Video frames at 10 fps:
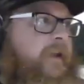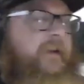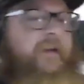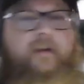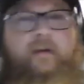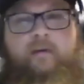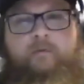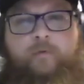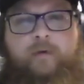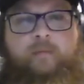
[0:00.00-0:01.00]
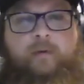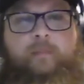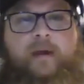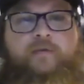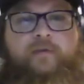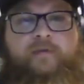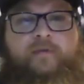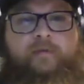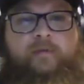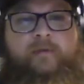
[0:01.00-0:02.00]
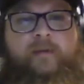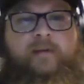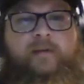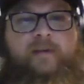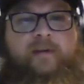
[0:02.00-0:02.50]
I got an inflatable mattress that